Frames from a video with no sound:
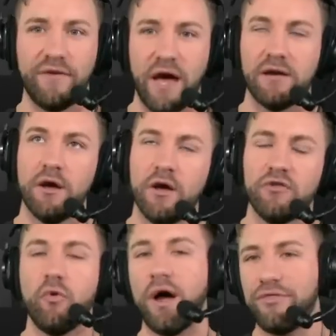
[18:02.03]
end.
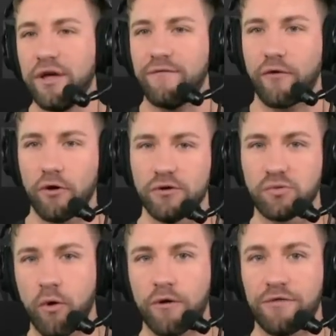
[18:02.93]
Do I think Ferrell's
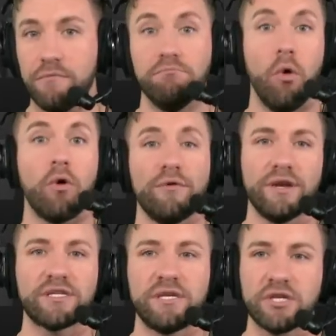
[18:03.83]
worth more
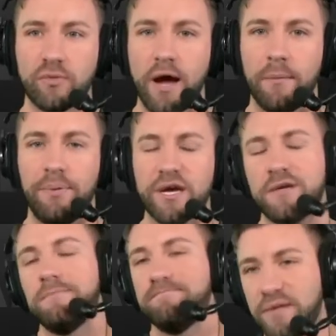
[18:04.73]
than a six round
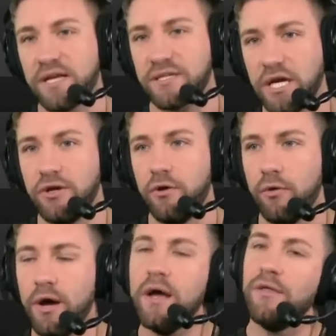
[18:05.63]
pick? Yes, I
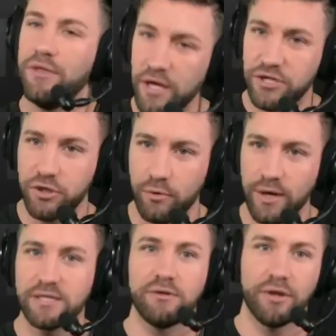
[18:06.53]
do. The issue
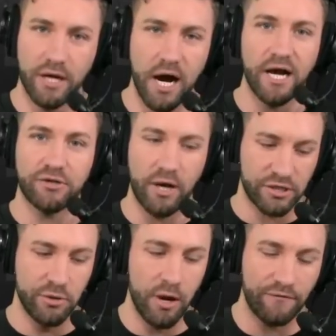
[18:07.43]
is the contract.
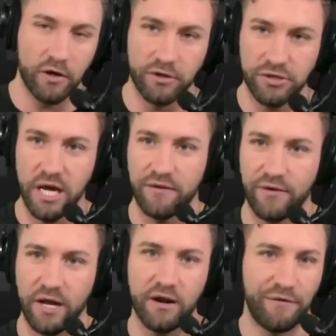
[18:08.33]
So you have to understand if
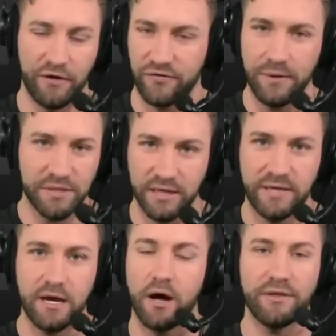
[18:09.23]
an NFL team is going to
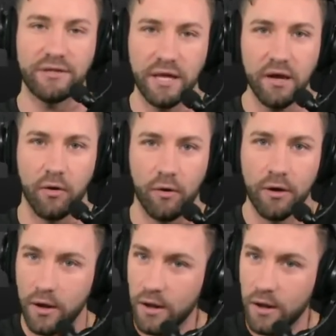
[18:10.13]
take on the deal,